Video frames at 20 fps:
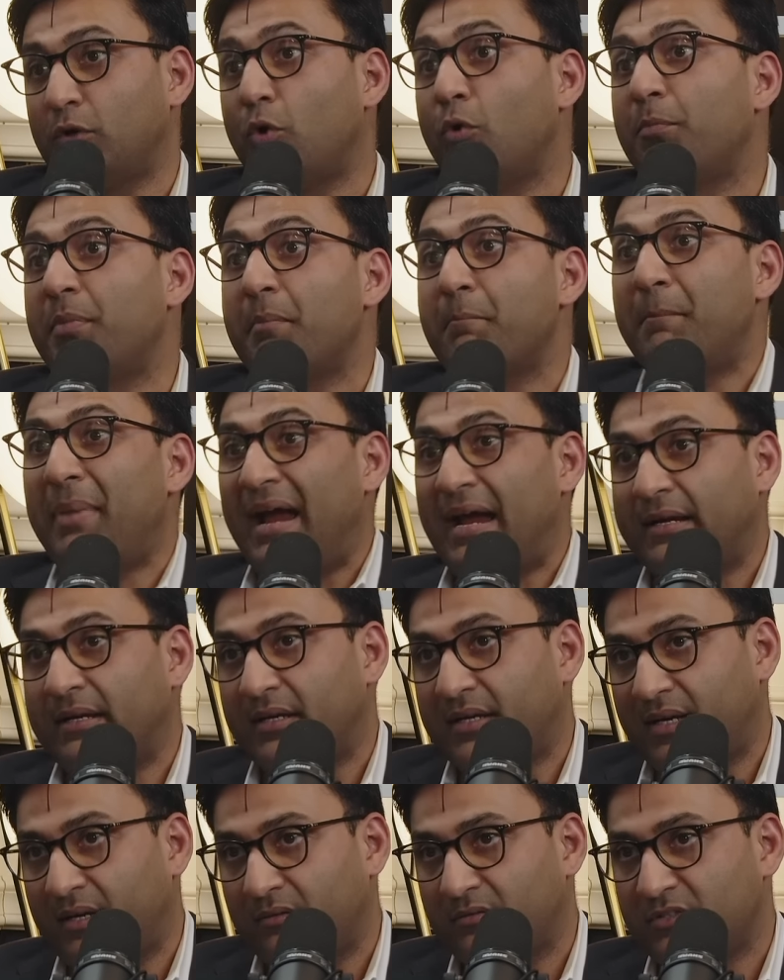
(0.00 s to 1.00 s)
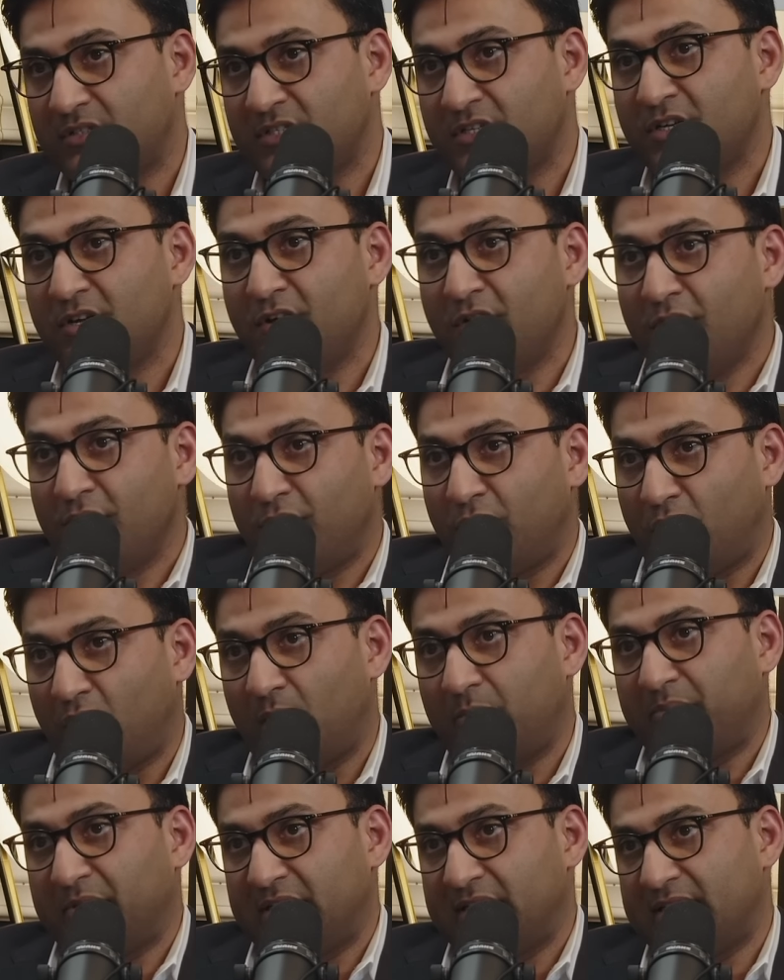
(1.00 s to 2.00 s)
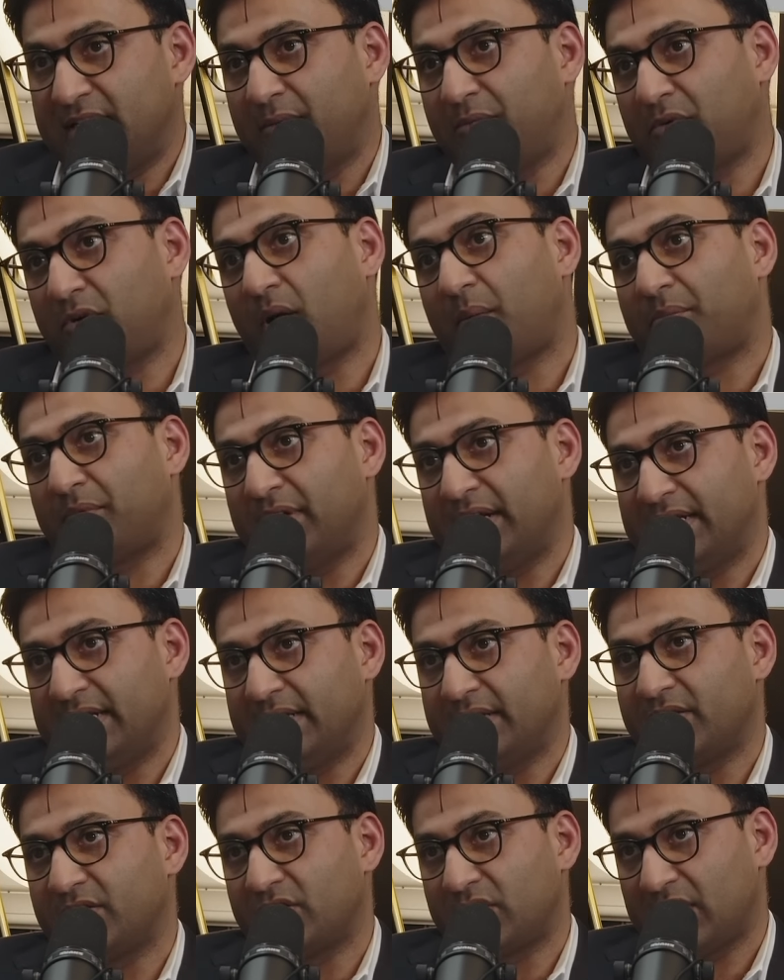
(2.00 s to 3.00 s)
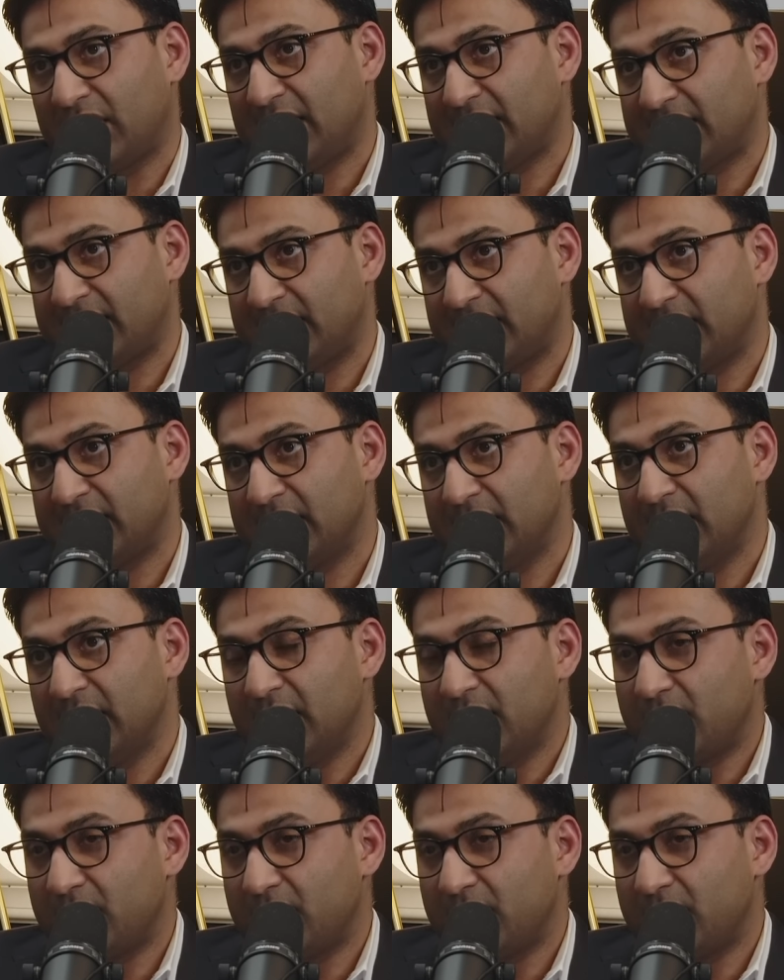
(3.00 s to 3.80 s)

open bank accounts for companies that were operating digital assets.